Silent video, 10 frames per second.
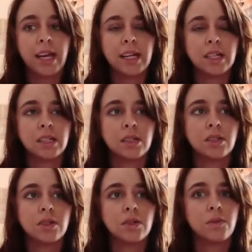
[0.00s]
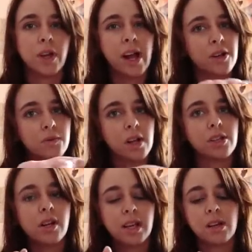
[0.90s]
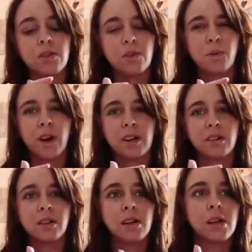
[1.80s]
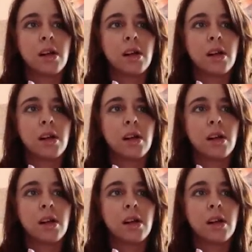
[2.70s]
and kind of run your hand under water.